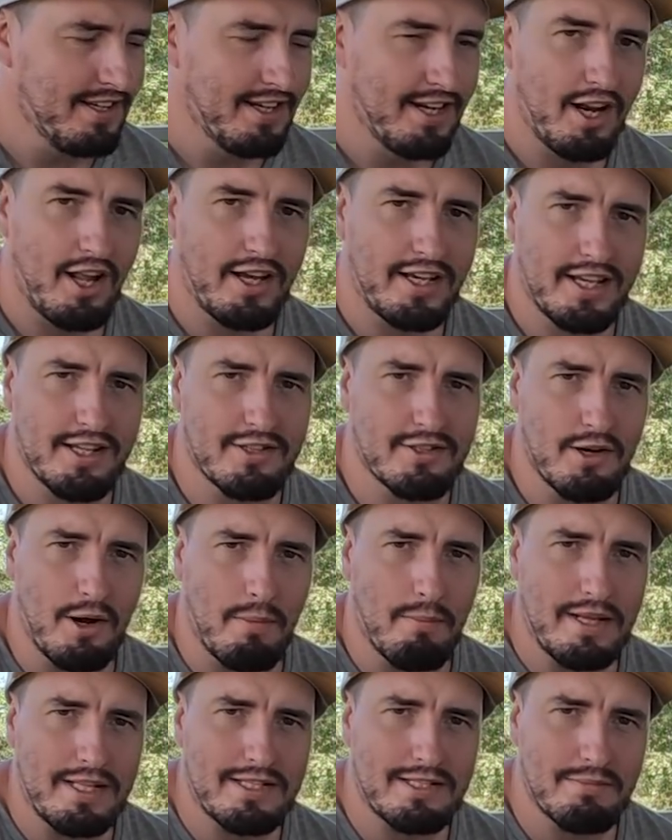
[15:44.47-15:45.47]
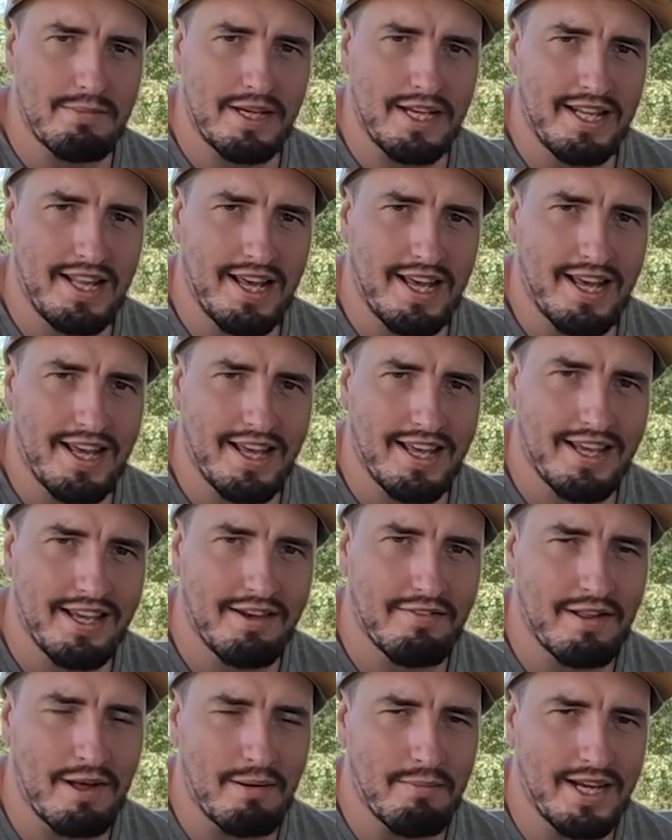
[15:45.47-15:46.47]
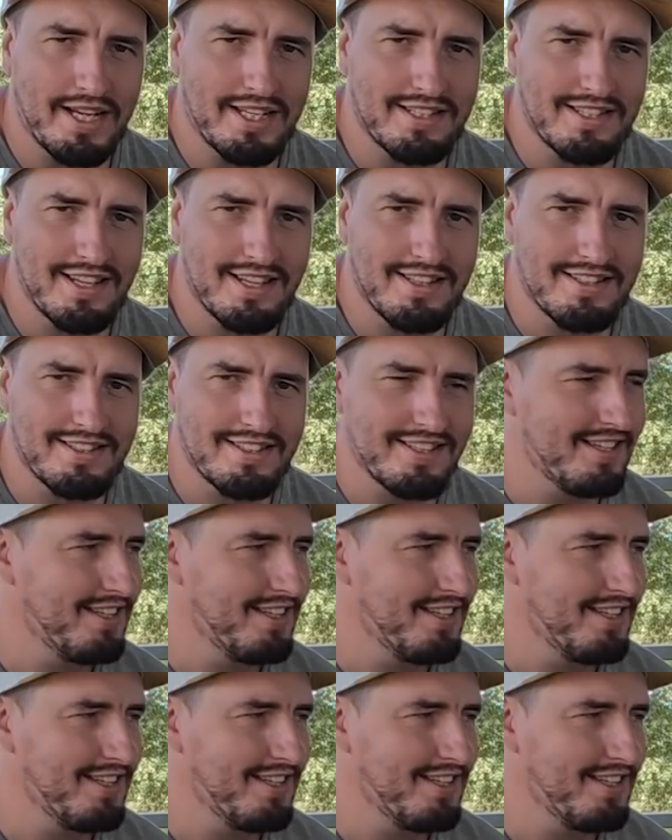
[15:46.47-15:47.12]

like it's not meant to be there, if that makes sense.